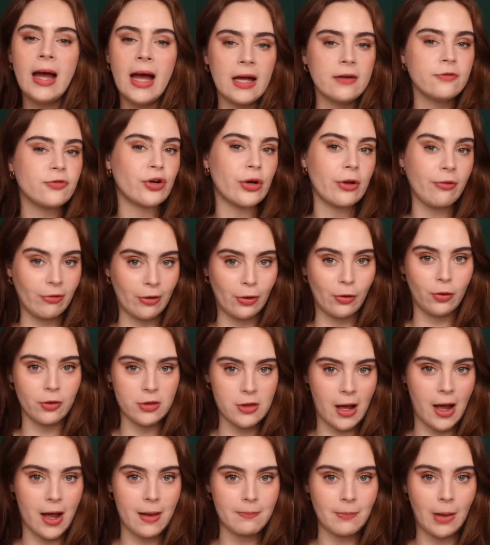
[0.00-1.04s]
every single
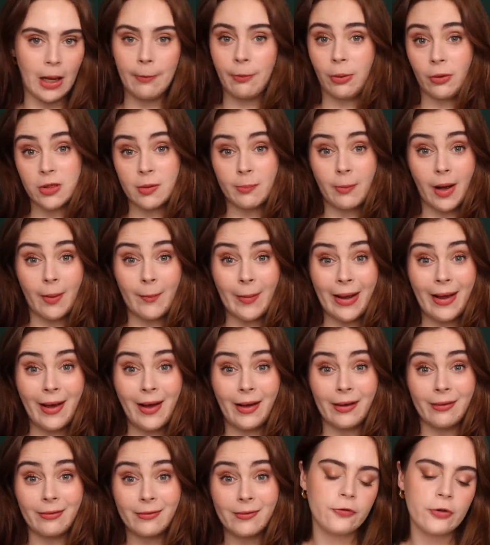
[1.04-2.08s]
time I put them on my
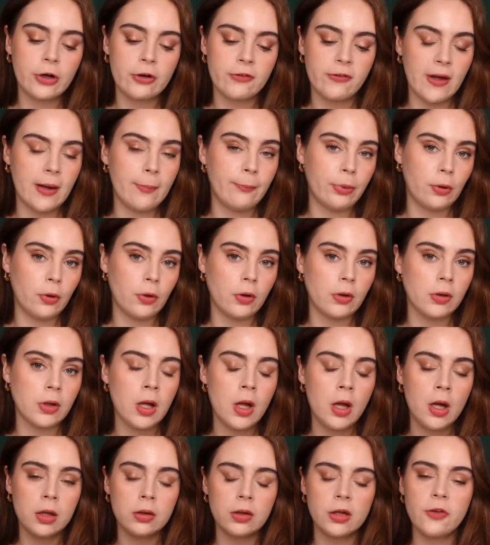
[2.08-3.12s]
eyes? For
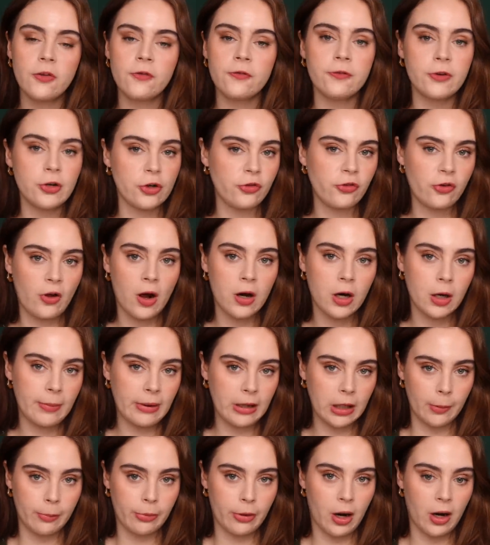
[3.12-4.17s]
example, let's first talk
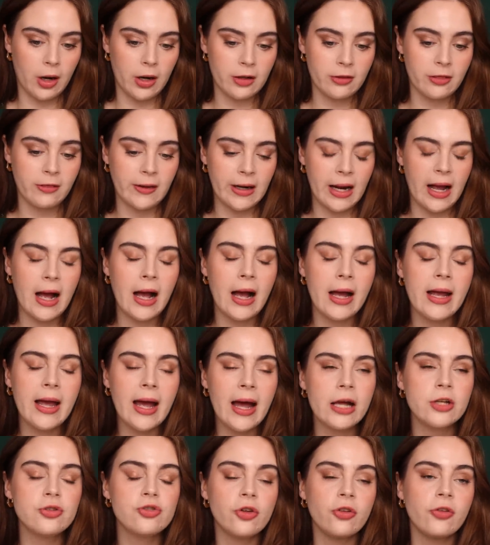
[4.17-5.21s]
about a product that I
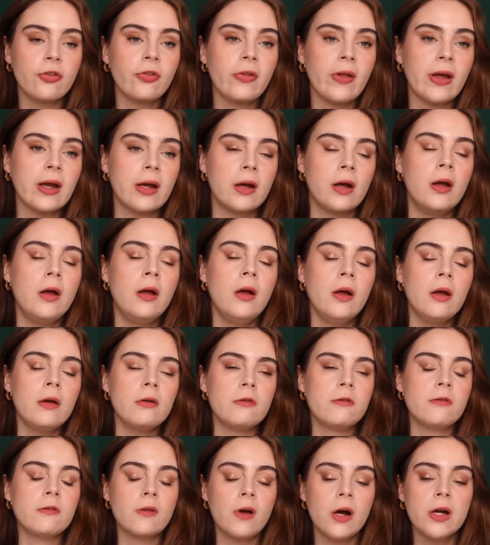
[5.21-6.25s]
had just like
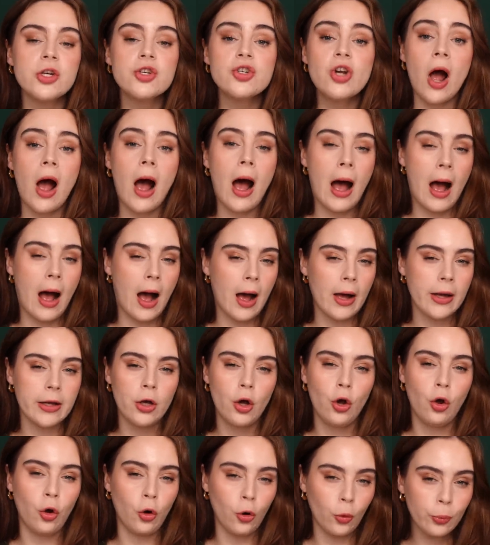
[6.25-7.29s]
such
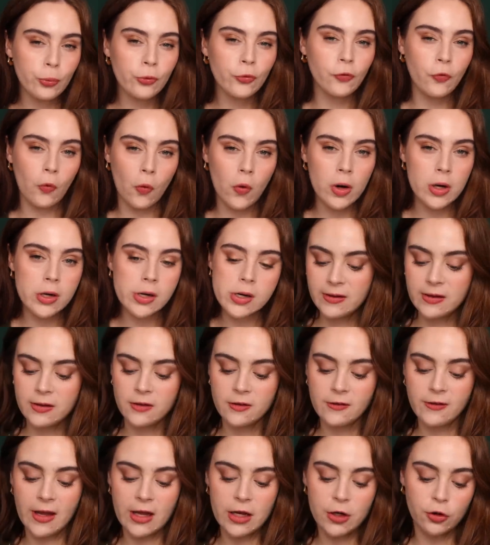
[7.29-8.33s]
high hopes for. It
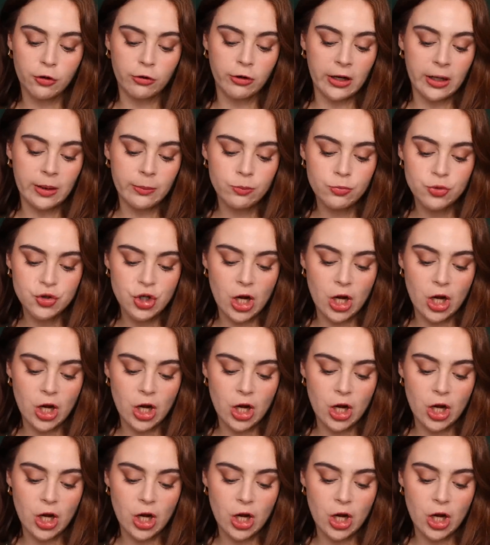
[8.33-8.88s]
is a cream